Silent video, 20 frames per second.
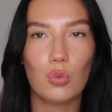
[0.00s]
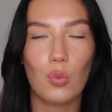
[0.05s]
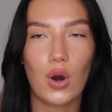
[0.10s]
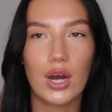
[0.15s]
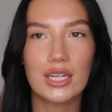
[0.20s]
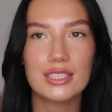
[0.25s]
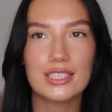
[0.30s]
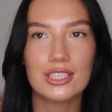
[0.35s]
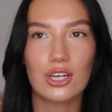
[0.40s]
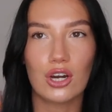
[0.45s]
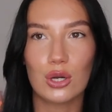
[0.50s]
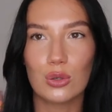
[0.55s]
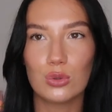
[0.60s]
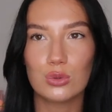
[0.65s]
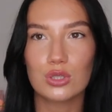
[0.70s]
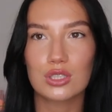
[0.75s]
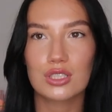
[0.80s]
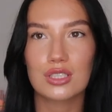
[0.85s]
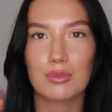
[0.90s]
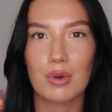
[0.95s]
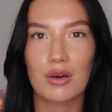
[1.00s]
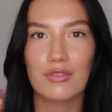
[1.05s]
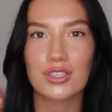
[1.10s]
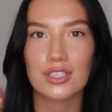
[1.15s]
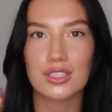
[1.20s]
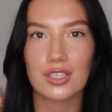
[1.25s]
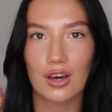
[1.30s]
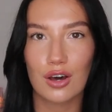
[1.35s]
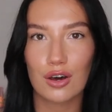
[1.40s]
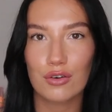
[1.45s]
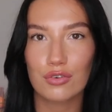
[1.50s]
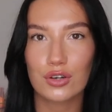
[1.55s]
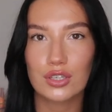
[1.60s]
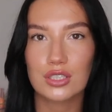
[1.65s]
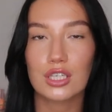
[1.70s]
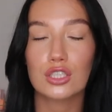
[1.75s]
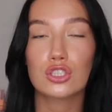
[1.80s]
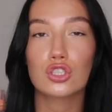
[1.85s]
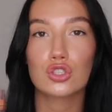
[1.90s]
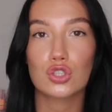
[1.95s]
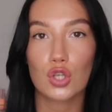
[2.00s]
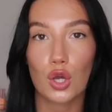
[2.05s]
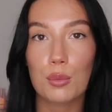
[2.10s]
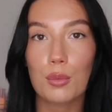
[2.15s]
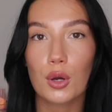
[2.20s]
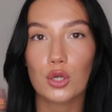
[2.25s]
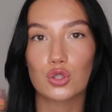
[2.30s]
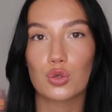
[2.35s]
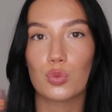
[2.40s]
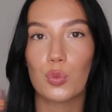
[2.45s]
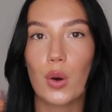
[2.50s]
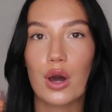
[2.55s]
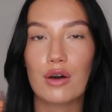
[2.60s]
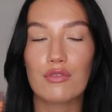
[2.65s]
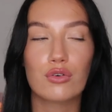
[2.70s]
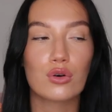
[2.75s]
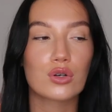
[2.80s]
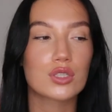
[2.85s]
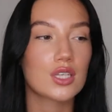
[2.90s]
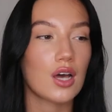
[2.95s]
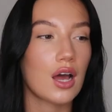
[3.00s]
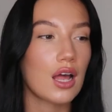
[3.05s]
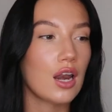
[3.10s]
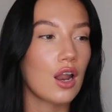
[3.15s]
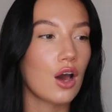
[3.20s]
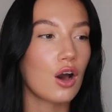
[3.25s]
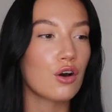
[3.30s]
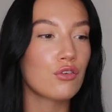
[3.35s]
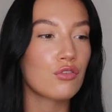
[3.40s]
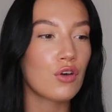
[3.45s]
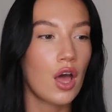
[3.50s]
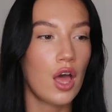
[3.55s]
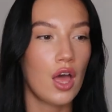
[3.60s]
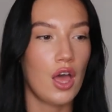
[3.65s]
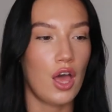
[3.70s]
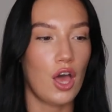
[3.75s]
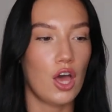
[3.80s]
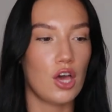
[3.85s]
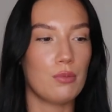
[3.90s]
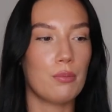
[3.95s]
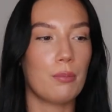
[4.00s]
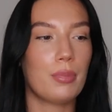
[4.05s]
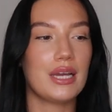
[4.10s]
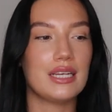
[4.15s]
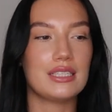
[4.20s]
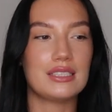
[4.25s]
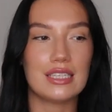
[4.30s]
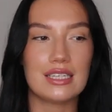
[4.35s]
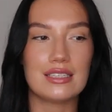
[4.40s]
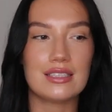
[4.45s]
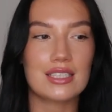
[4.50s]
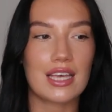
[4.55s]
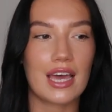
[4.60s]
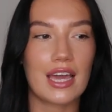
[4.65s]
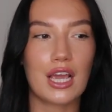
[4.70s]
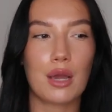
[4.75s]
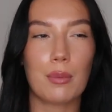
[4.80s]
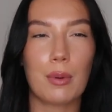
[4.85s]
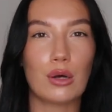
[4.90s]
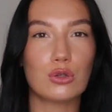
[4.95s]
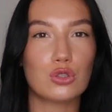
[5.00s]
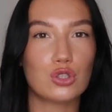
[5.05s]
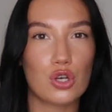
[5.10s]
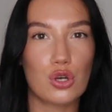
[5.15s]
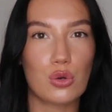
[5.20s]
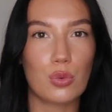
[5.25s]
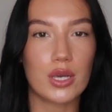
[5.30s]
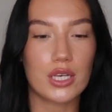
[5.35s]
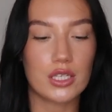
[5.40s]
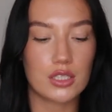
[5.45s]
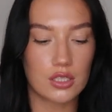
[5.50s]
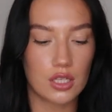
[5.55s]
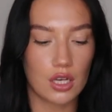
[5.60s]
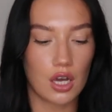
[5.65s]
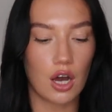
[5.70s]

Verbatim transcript: why didn't I order some other stuff because there's so much on White Fox that I love um, but it did take about two weeks to